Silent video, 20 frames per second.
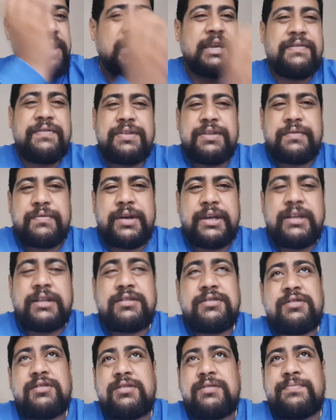given the rain,
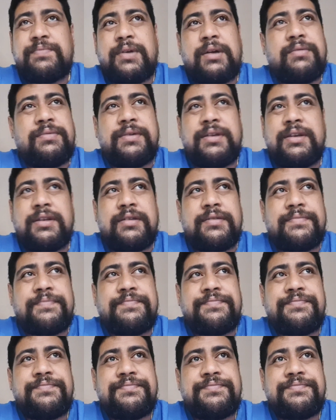it's gonna probably
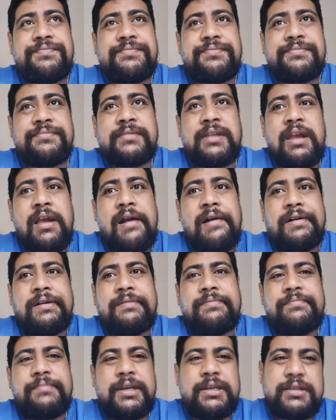
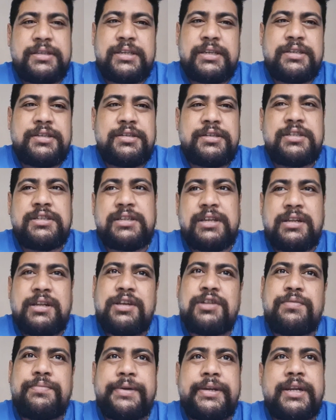make things just a
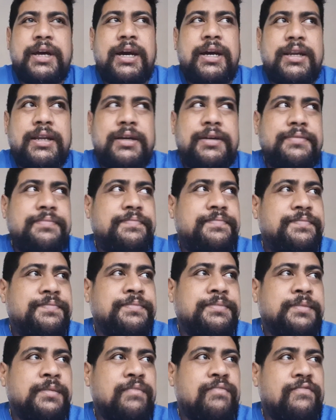little bit hotter.
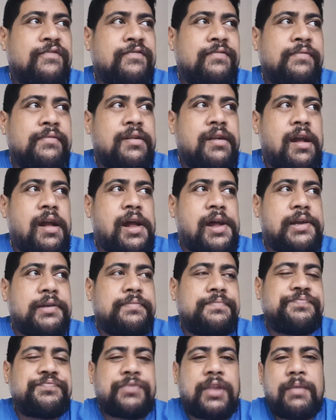
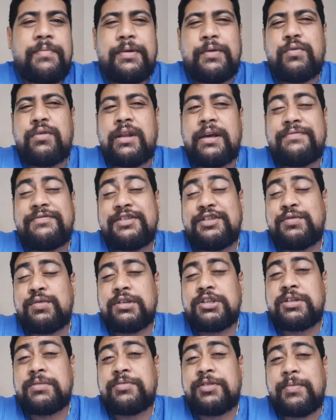But we'll have to
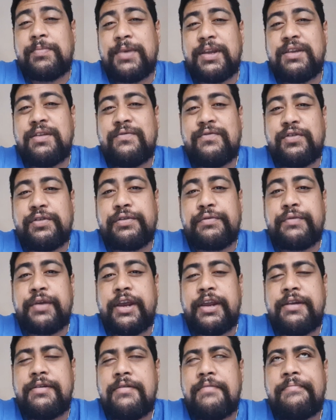switch up the menu for the
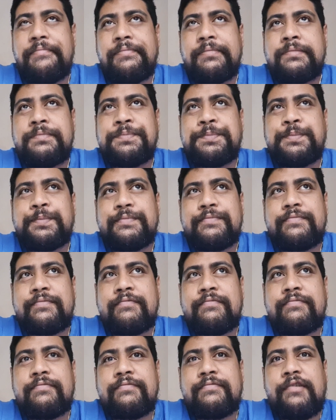rain
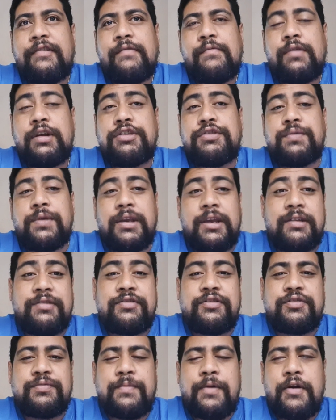once we get
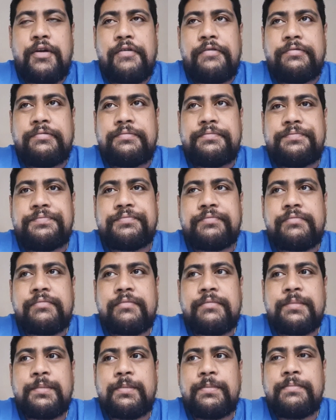to tomorrow.
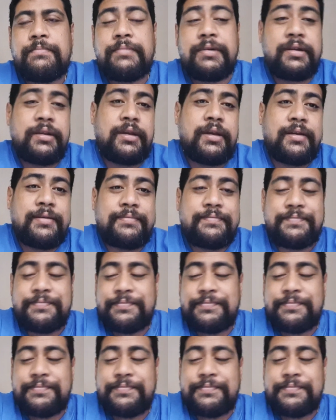But yeah,